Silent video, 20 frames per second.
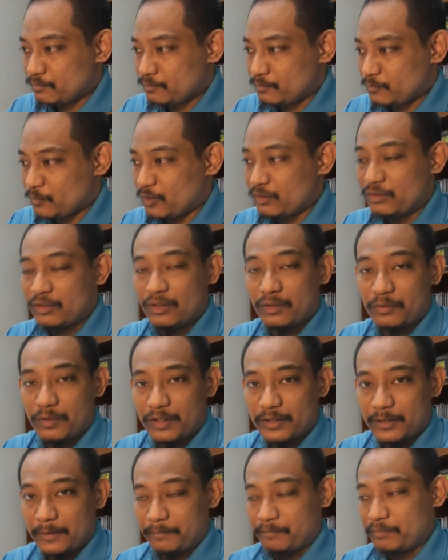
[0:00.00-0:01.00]
wallahu
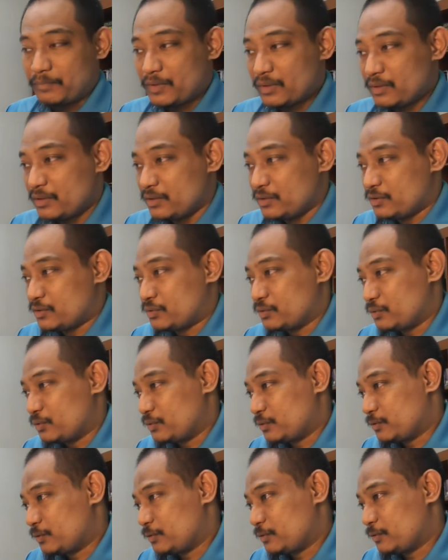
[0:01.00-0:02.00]
alam.
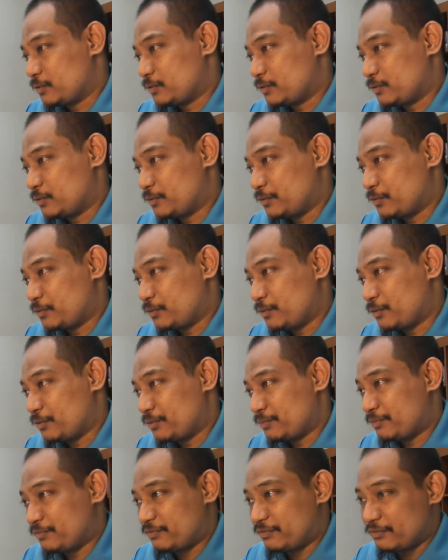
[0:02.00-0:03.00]
So
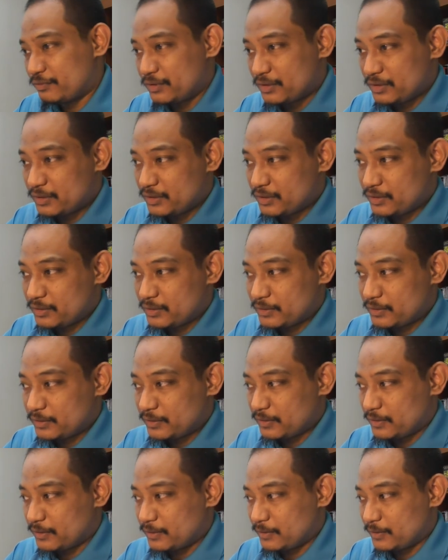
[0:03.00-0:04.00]
hopefully
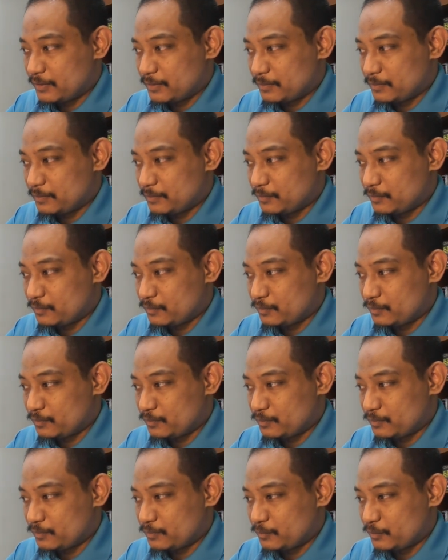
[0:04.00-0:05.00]

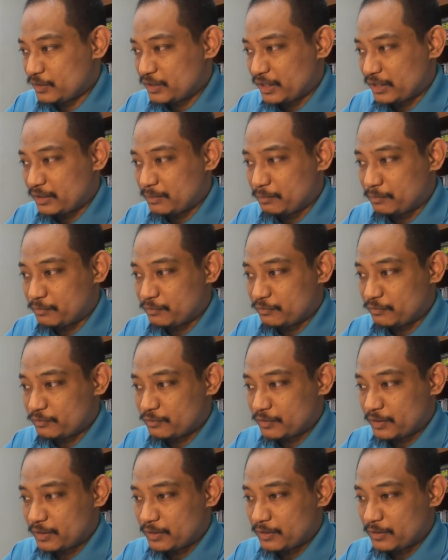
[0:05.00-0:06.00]
we can improve
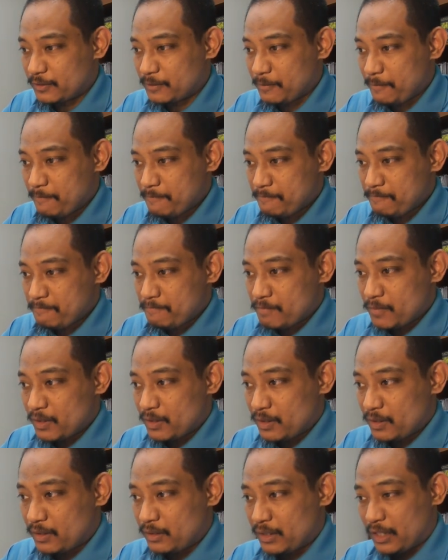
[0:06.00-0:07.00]
together,
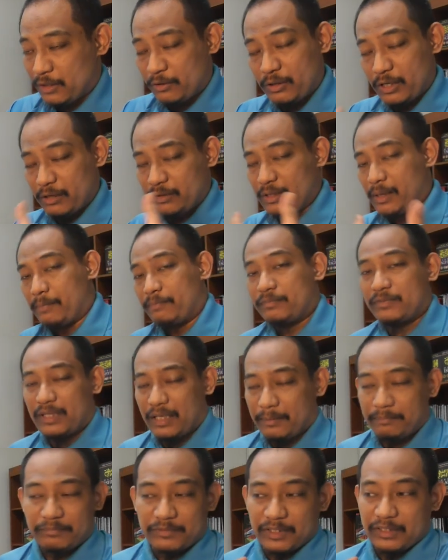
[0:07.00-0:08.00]
and
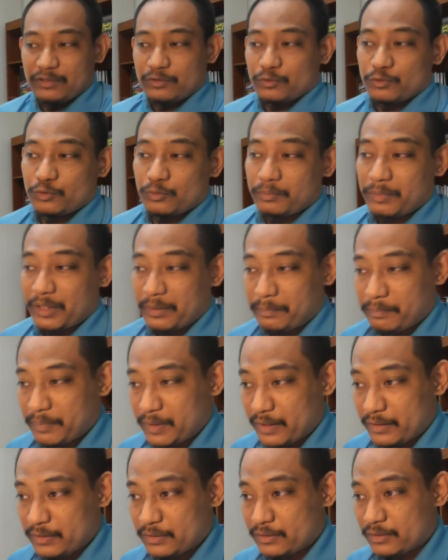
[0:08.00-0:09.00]
I'm trying to do my
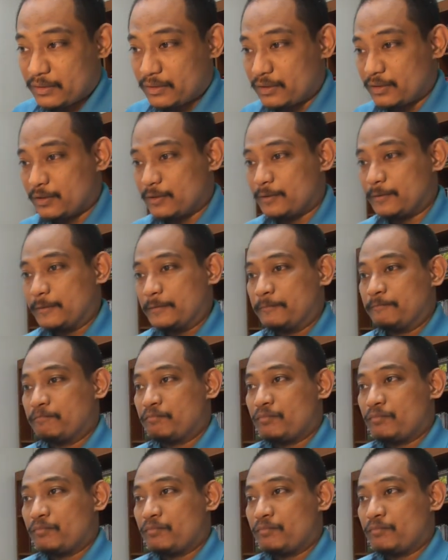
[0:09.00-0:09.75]
part to